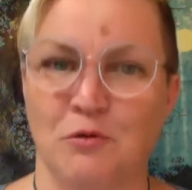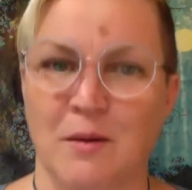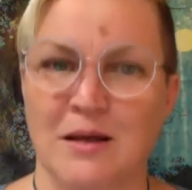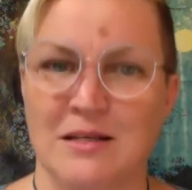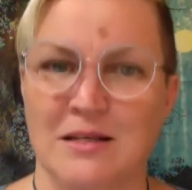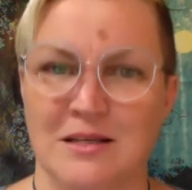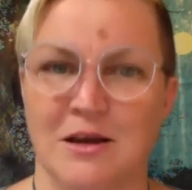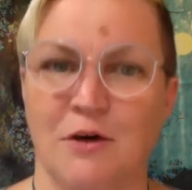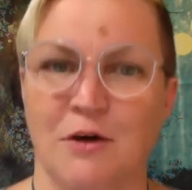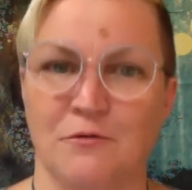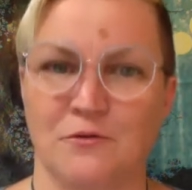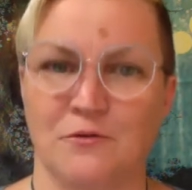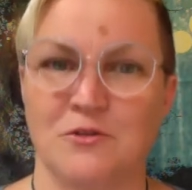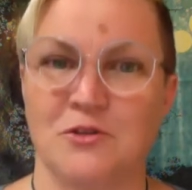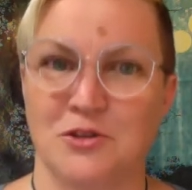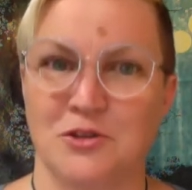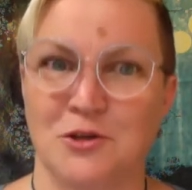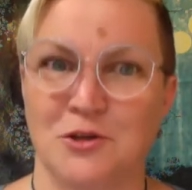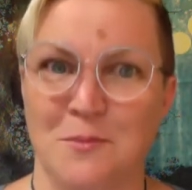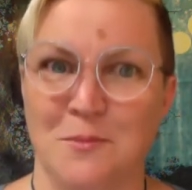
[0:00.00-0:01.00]
myself
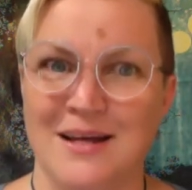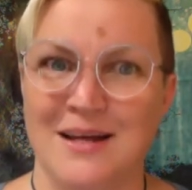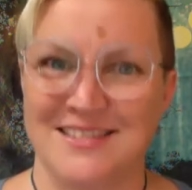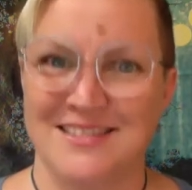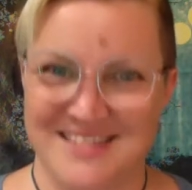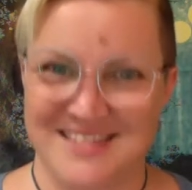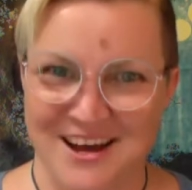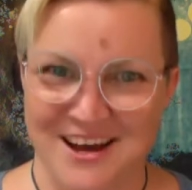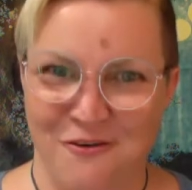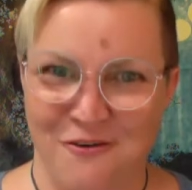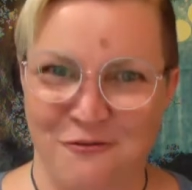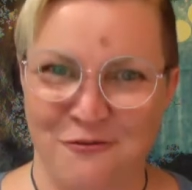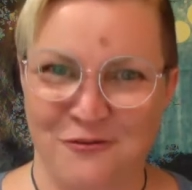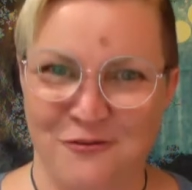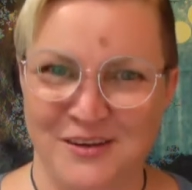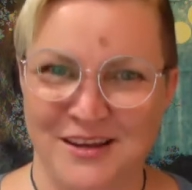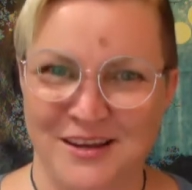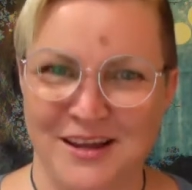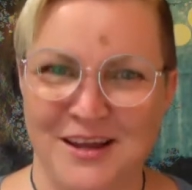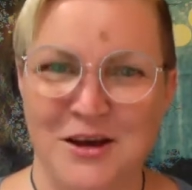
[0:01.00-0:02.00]
to myself.
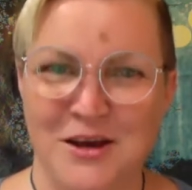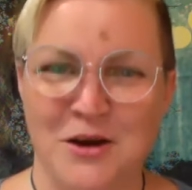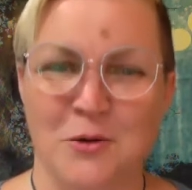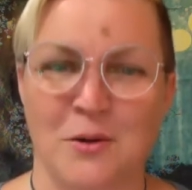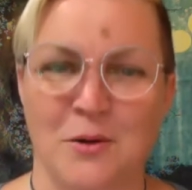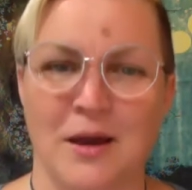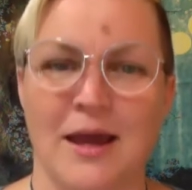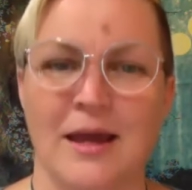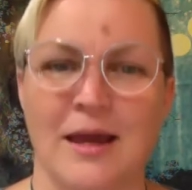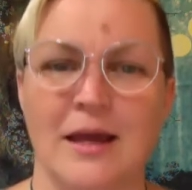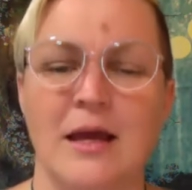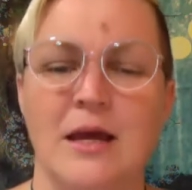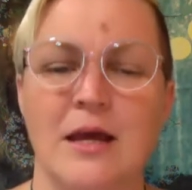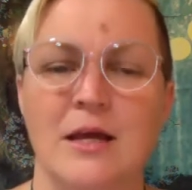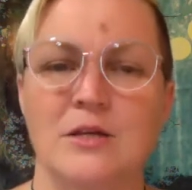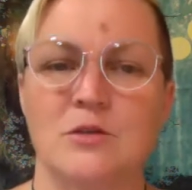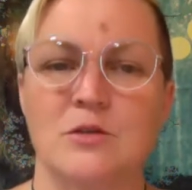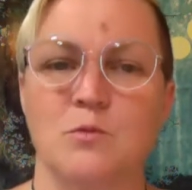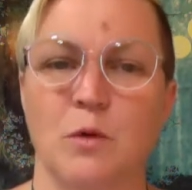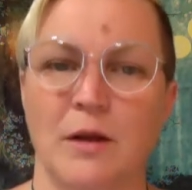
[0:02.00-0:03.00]
Okay.
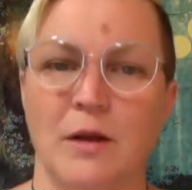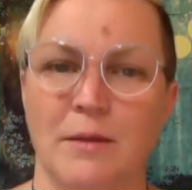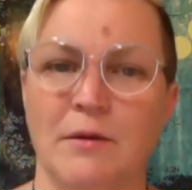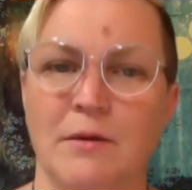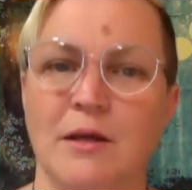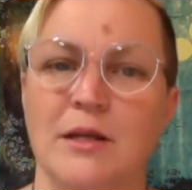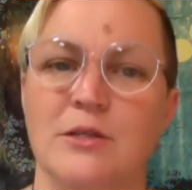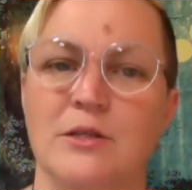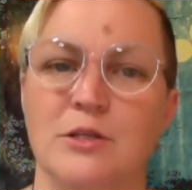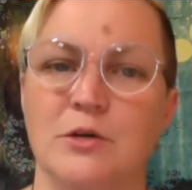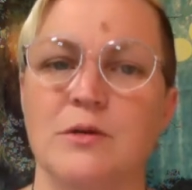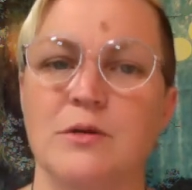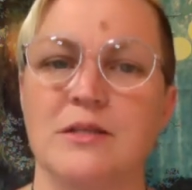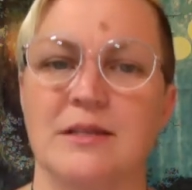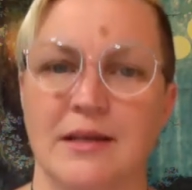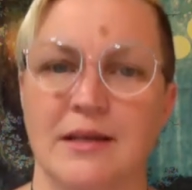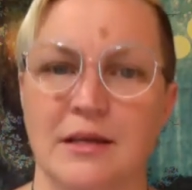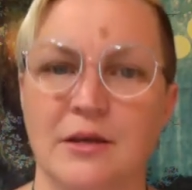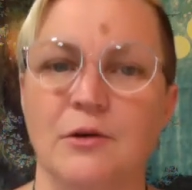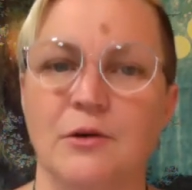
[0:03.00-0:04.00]
So what I'm going to do
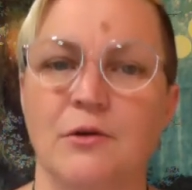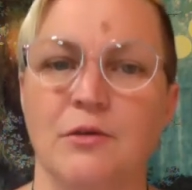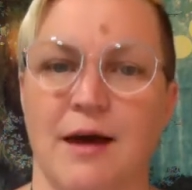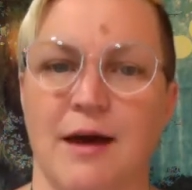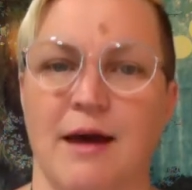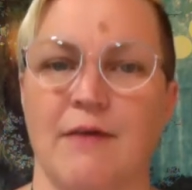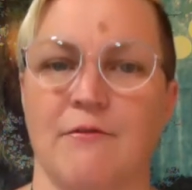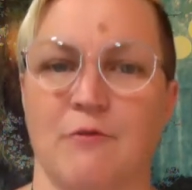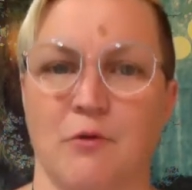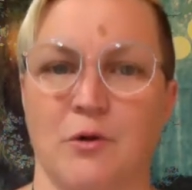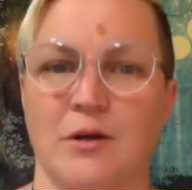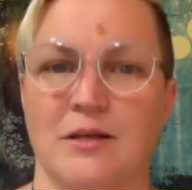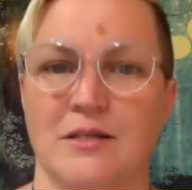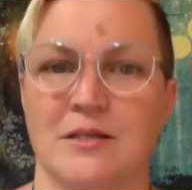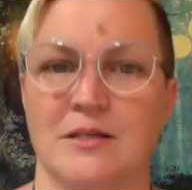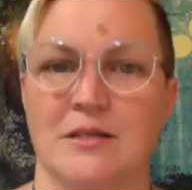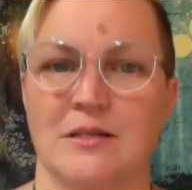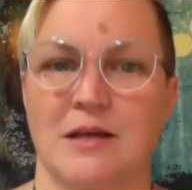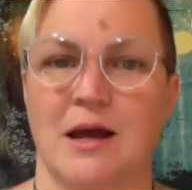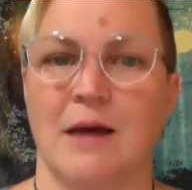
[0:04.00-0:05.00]
is hear that
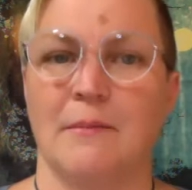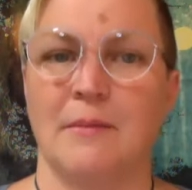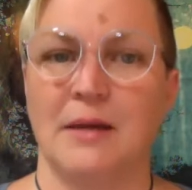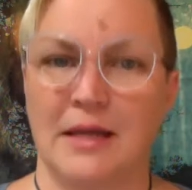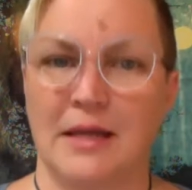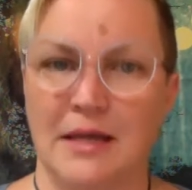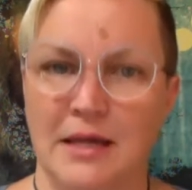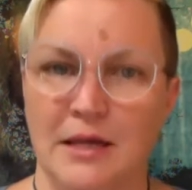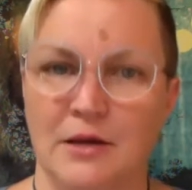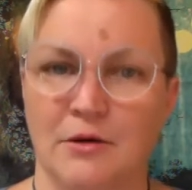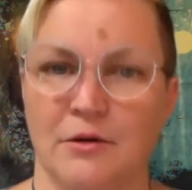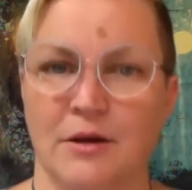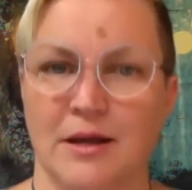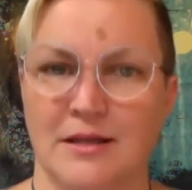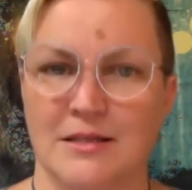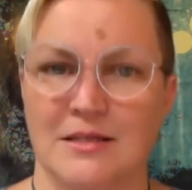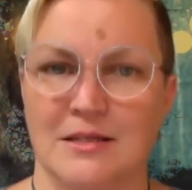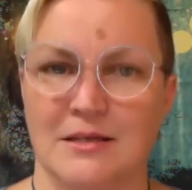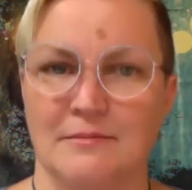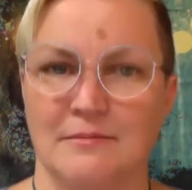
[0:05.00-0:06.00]
voice. I'm going to hear
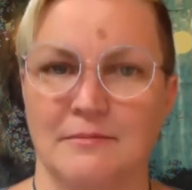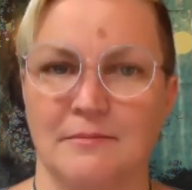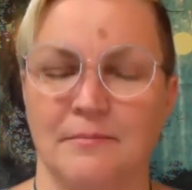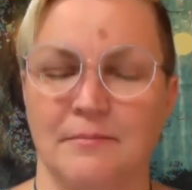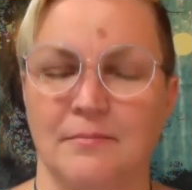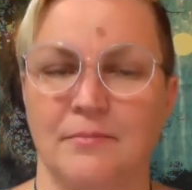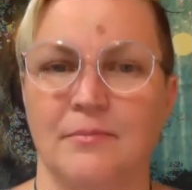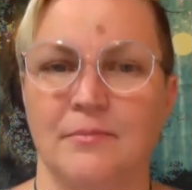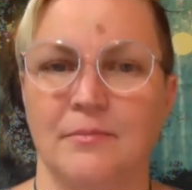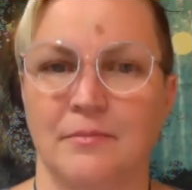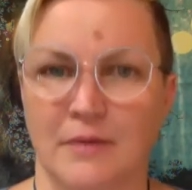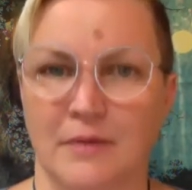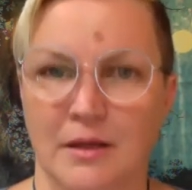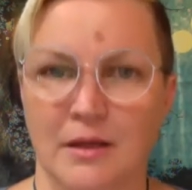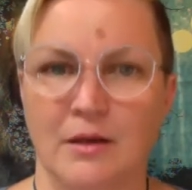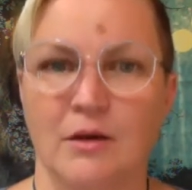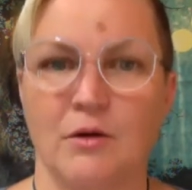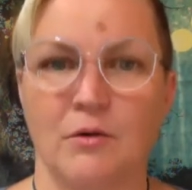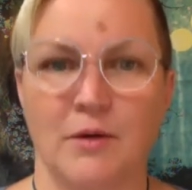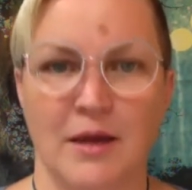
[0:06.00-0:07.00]
it.
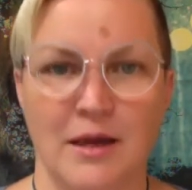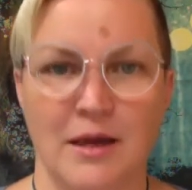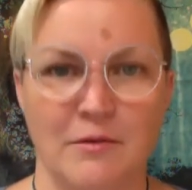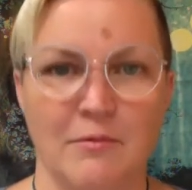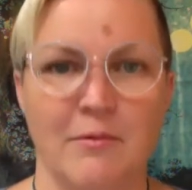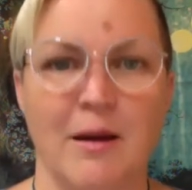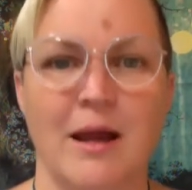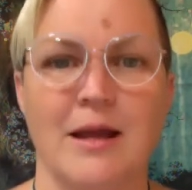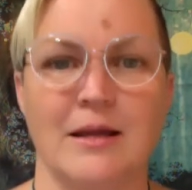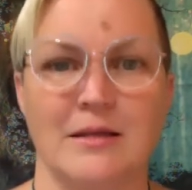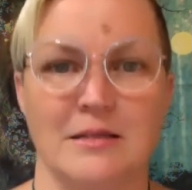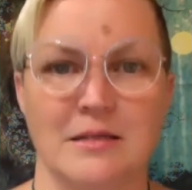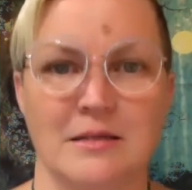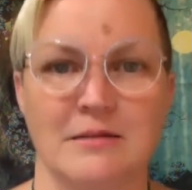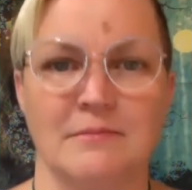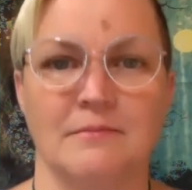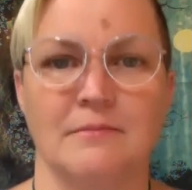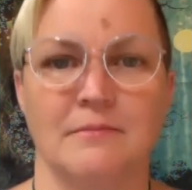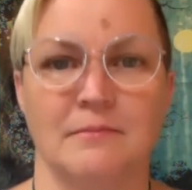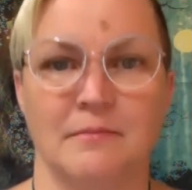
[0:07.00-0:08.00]
Okay, you're right.
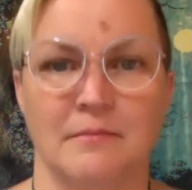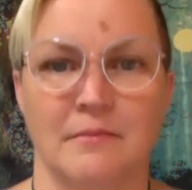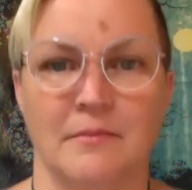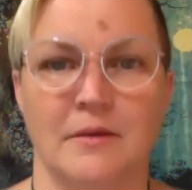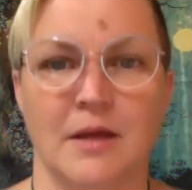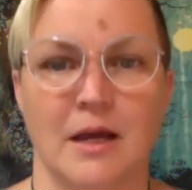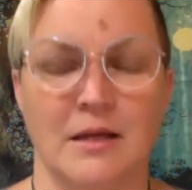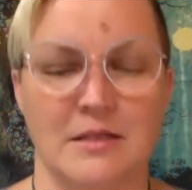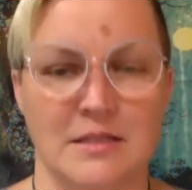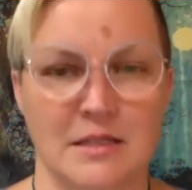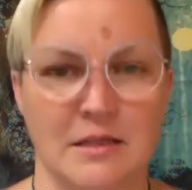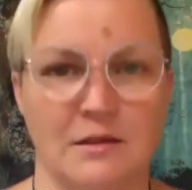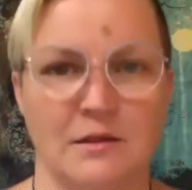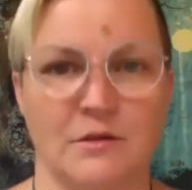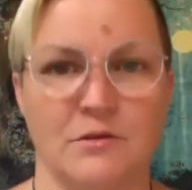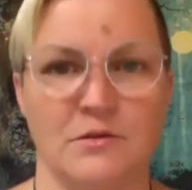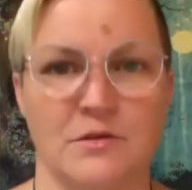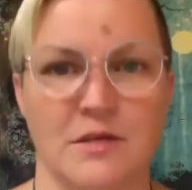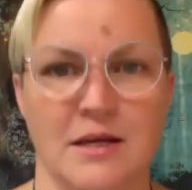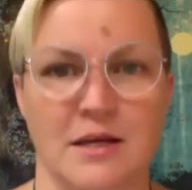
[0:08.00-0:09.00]
I did
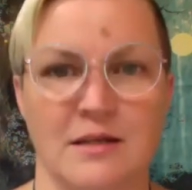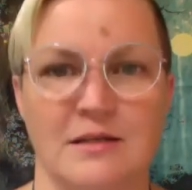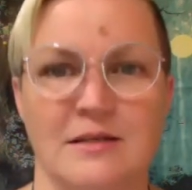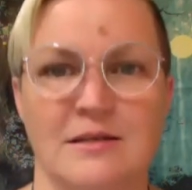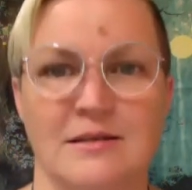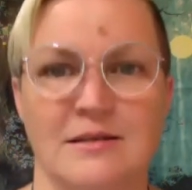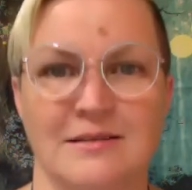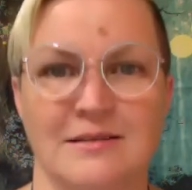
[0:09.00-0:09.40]
lose it.